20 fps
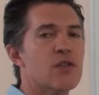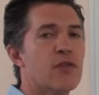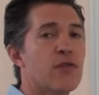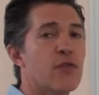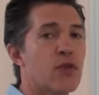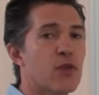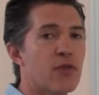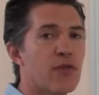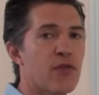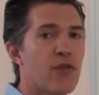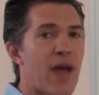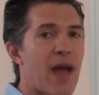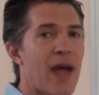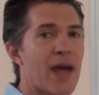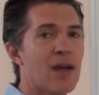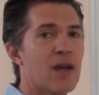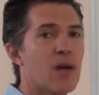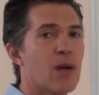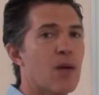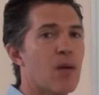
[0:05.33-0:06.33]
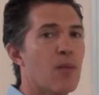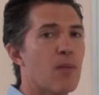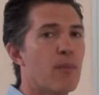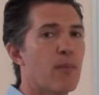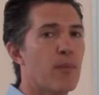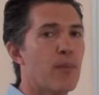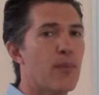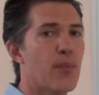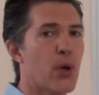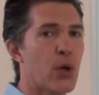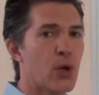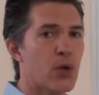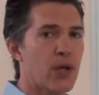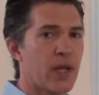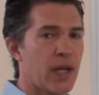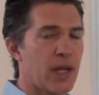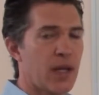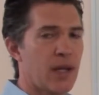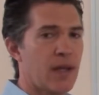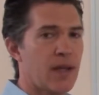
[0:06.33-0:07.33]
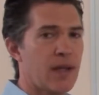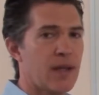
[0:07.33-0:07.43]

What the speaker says: for fat burning.